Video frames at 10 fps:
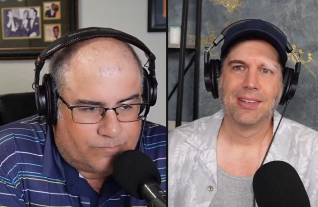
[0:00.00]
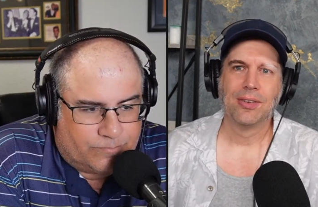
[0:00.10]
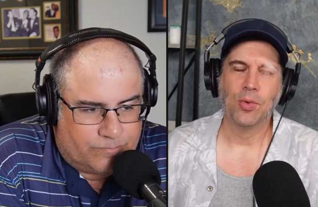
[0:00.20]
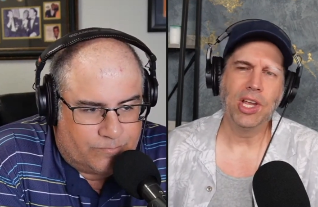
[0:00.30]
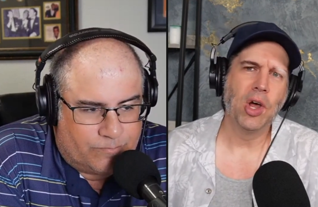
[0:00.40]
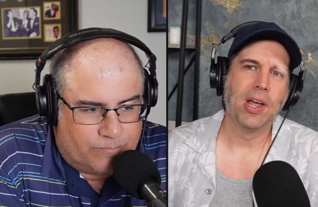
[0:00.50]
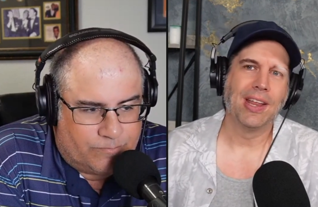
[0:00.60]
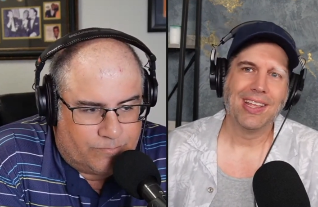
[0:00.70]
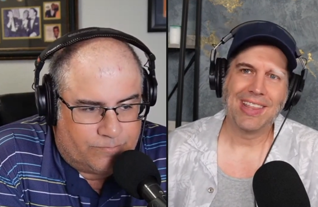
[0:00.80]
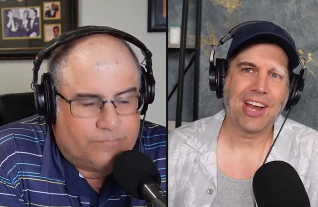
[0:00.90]
Speaker 1: we know
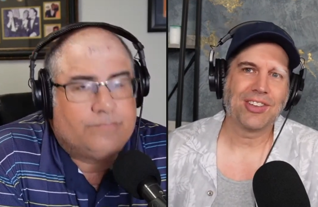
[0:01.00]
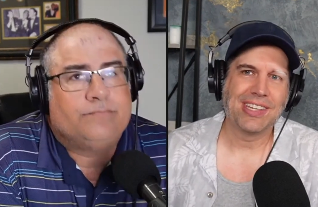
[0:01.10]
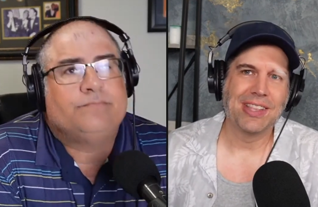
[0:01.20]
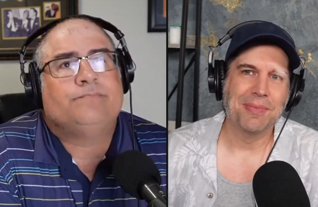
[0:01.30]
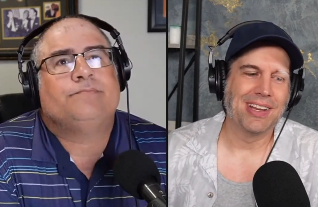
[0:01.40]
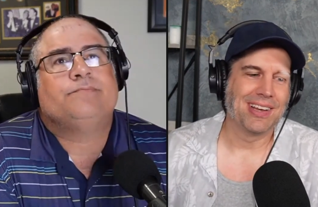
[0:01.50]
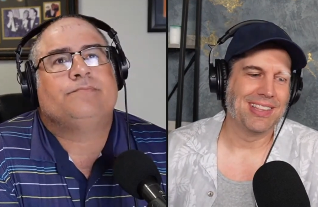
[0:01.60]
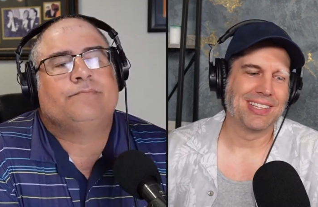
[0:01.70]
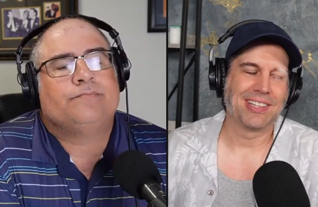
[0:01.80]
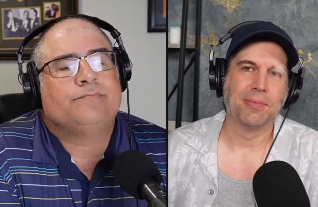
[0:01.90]
they actually said in the meeting in
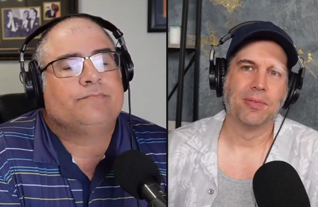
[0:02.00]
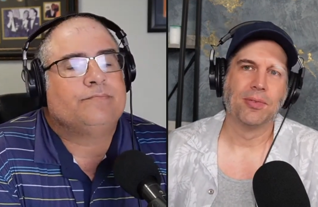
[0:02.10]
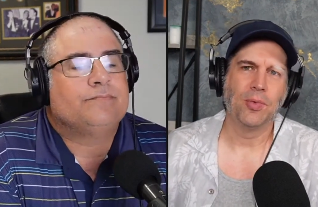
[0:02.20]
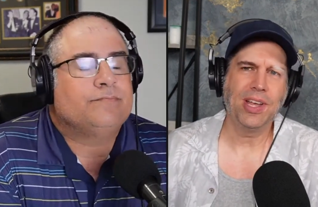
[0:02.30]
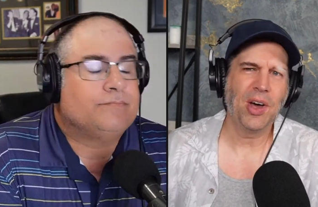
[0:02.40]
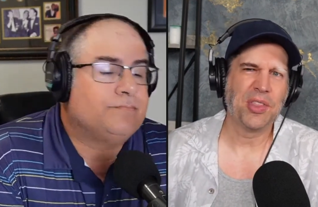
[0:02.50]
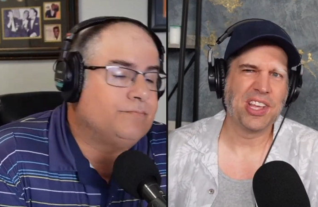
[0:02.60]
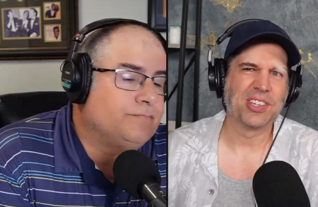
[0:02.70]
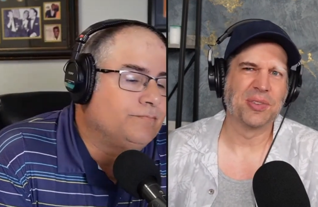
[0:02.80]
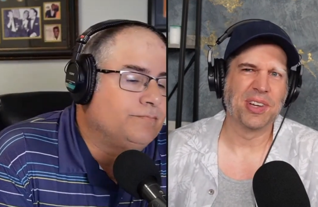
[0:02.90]
this club, we know
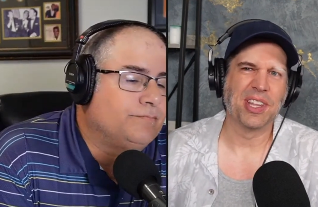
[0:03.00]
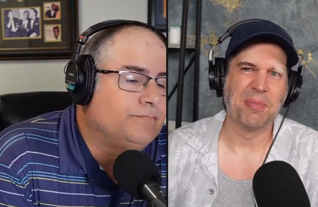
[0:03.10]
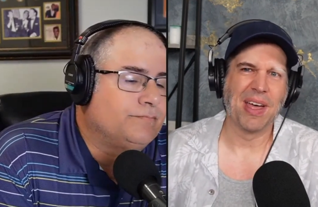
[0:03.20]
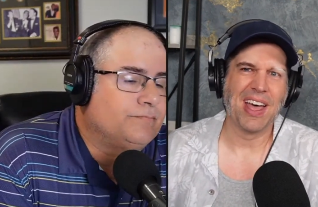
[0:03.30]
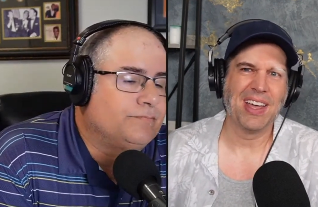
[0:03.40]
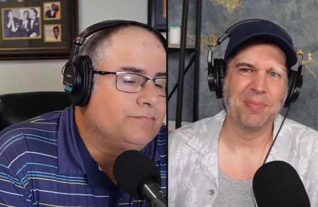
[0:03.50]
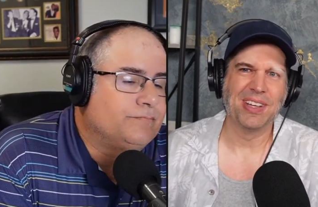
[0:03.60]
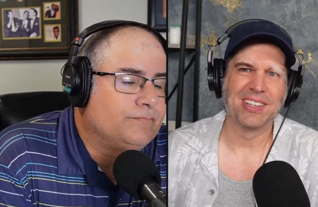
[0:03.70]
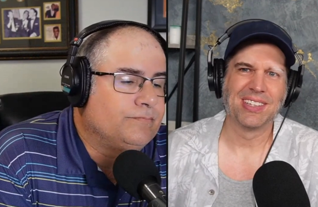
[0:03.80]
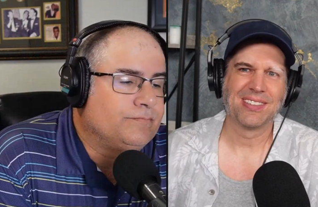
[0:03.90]
things are really bad,
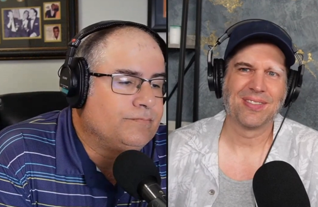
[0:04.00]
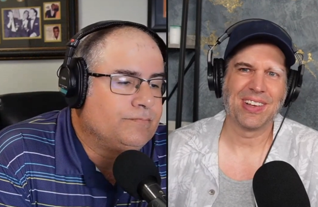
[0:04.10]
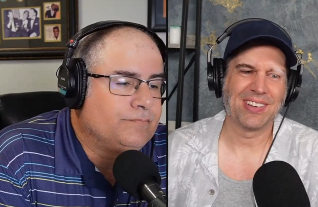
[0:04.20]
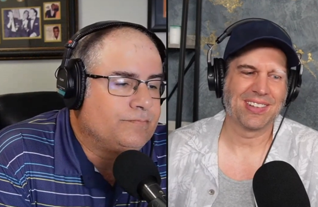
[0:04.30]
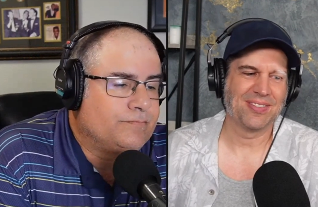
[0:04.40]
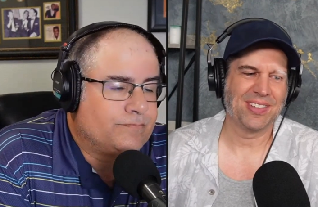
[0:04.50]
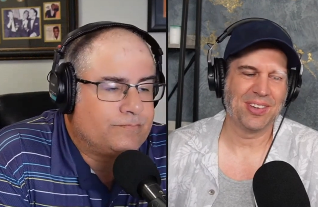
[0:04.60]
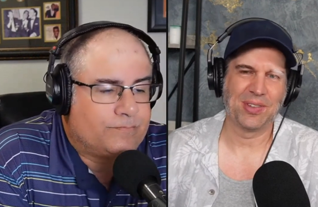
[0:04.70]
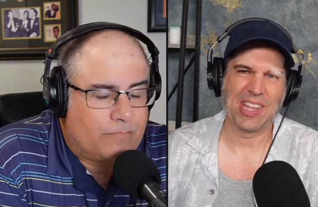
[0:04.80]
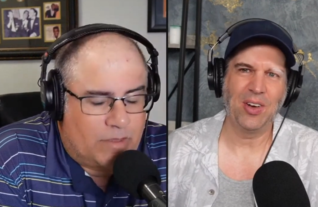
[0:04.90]
but we, we
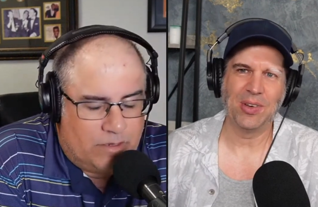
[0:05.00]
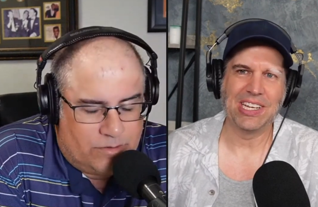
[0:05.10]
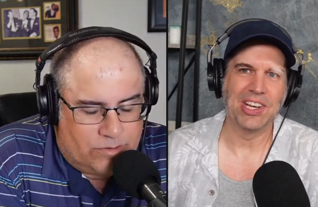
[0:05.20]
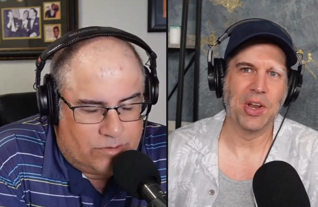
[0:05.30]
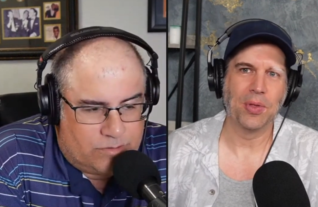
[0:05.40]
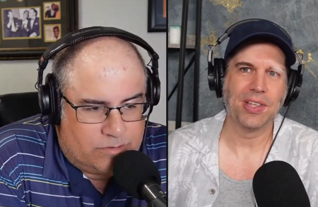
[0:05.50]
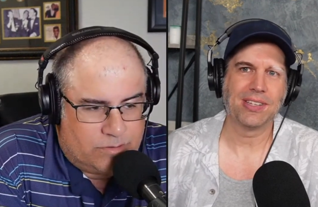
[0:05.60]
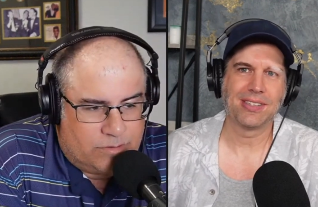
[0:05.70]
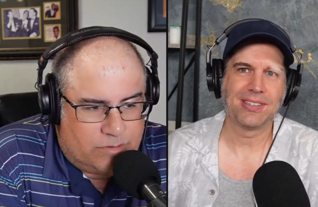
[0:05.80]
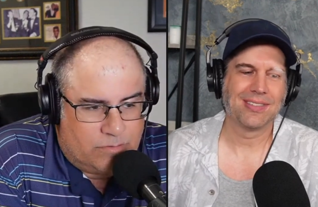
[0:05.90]
they don't need to know
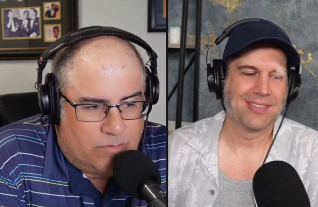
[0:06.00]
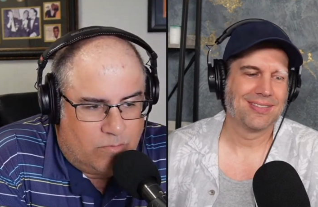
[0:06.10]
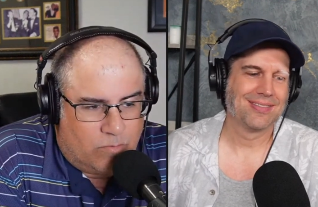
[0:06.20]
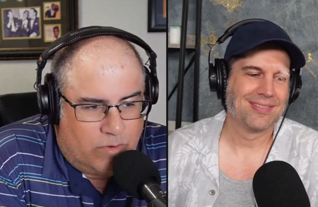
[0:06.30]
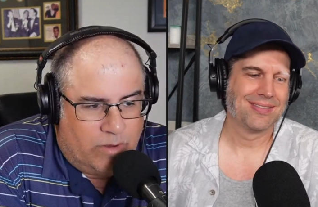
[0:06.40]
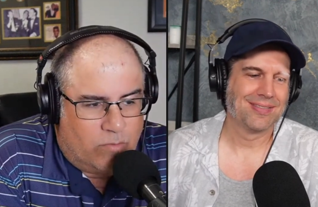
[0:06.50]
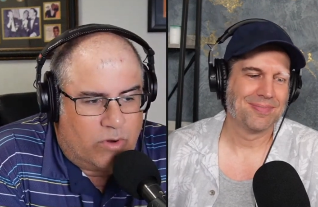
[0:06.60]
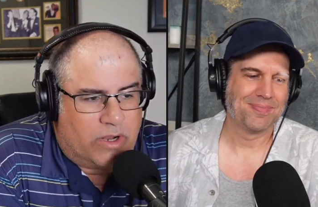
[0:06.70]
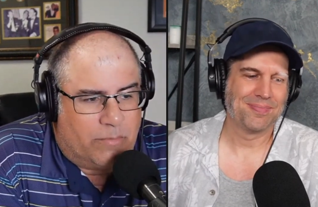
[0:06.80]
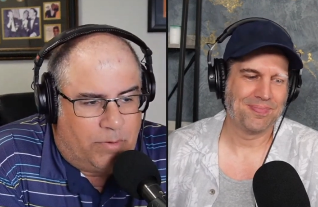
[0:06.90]
Speaker 2: this. Well,
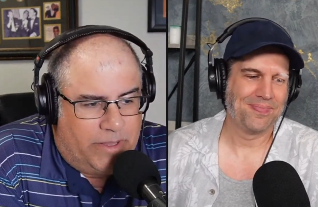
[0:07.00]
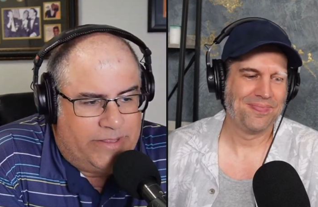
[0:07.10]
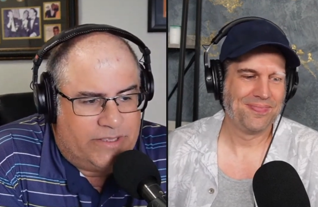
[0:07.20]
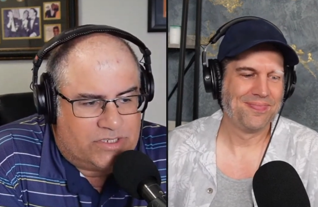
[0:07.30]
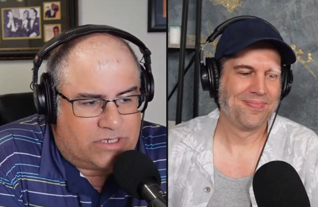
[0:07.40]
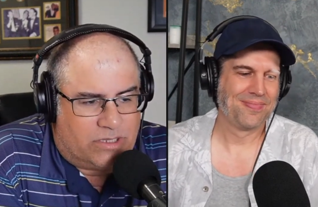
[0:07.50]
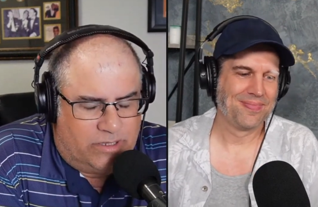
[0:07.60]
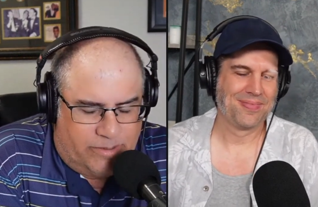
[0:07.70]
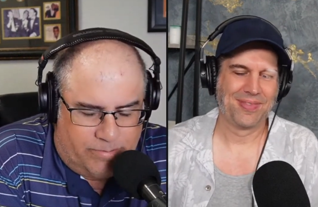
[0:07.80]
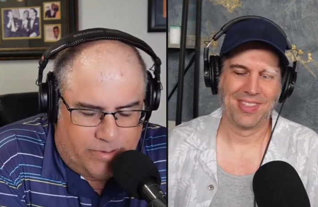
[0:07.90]
we're going to play this
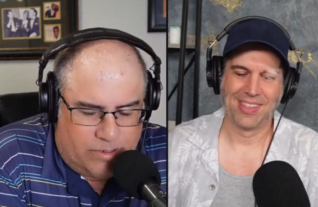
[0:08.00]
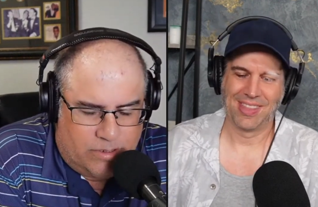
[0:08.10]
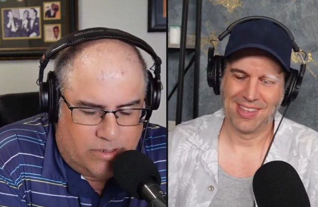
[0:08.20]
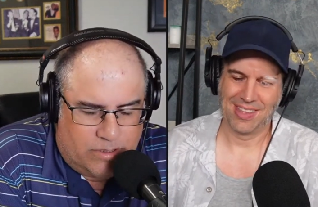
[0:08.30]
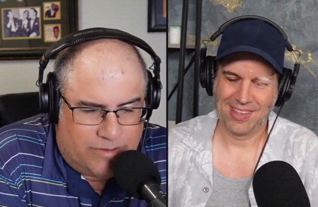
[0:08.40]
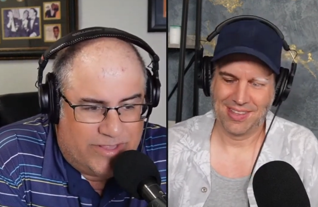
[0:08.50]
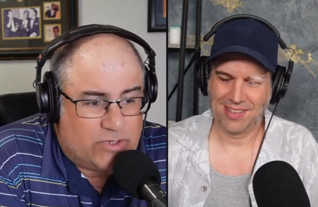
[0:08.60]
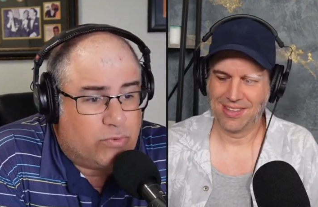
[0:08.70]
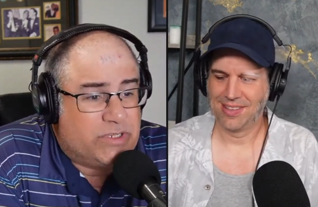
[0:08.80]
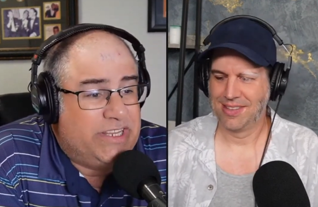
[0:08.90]
clip.
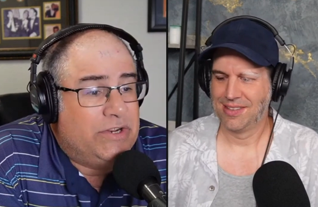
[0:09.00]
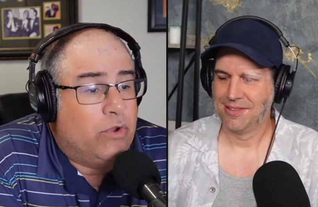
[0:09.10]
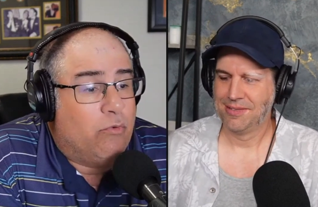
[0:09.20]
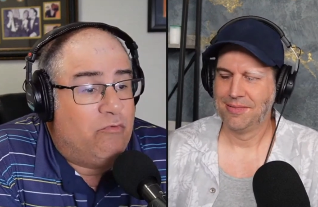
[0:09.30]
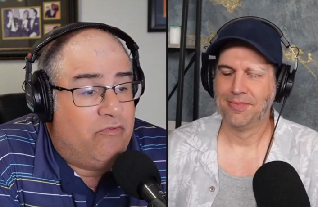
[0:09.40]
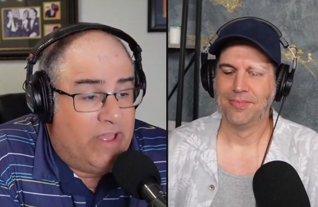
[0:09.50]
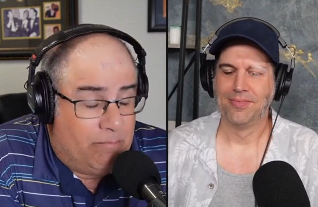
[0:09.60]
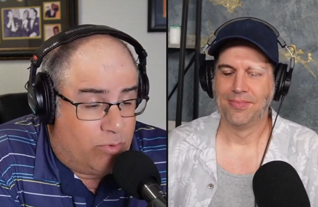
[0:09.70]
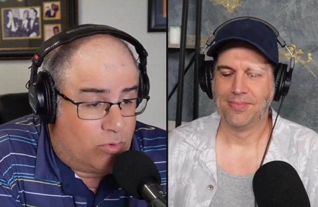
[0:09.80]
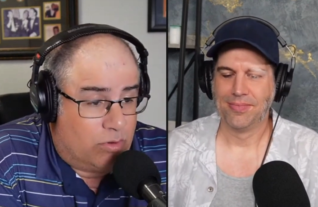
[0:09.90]
This was in
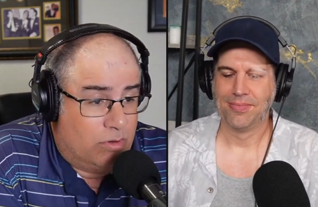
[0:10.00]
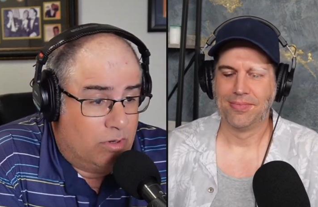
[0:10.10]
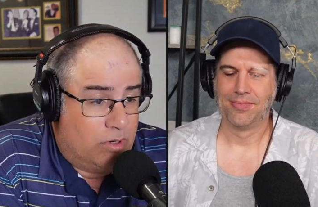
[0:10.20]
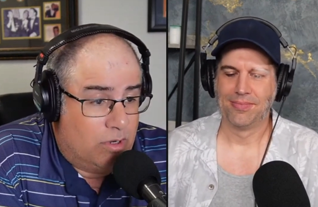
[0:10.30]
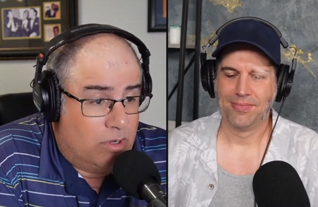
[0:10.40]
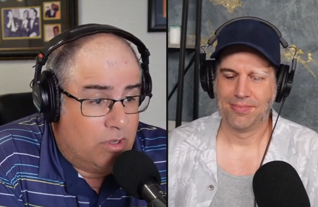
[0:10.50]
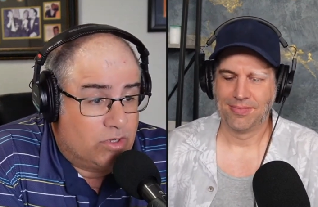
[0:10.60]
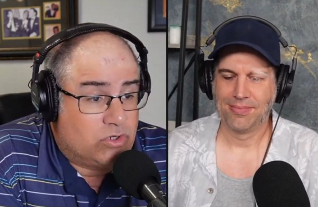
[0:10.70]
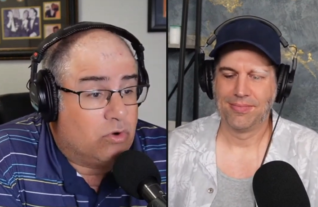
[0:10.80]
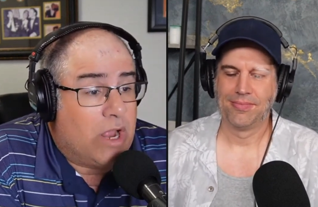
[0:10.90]
November.
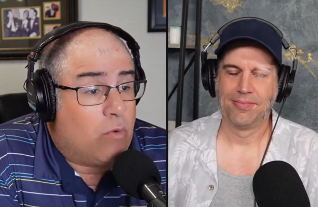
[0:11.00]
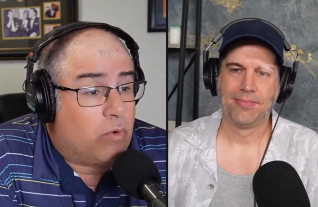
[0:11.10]
So now